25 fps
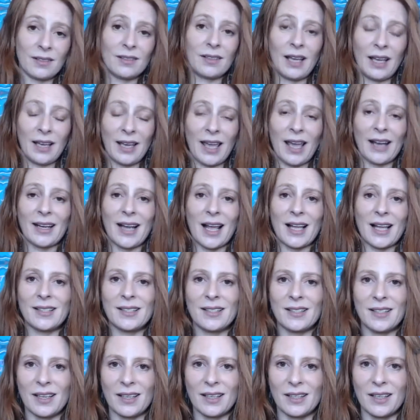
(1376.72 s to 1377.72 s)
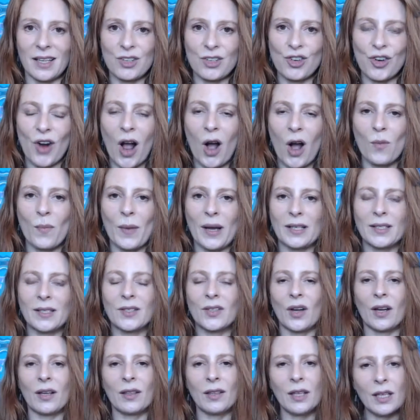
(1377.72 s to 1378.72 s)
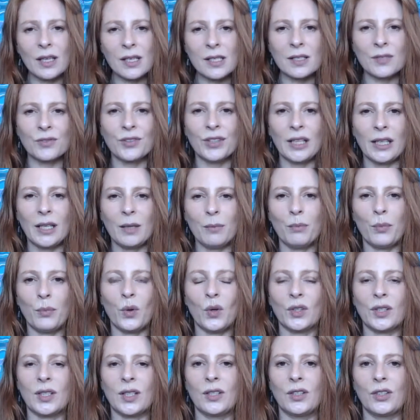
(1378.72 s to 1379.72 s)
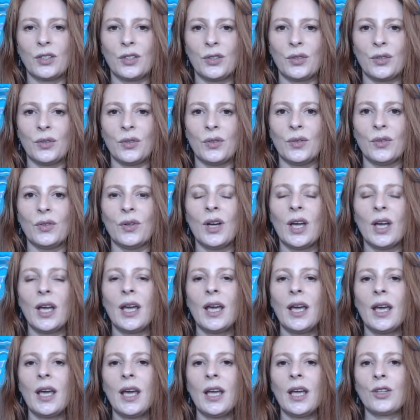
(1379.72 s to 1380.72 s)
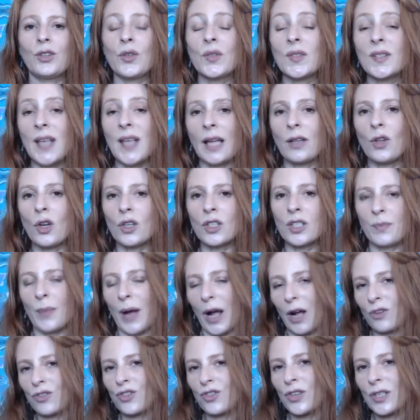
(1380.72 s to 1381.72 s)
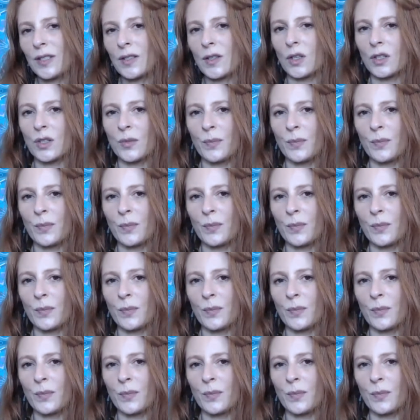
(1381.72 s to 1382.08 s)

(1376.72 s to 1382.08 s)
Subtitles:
again, that's the trauma. So I think it's really important to set those boundaries. Those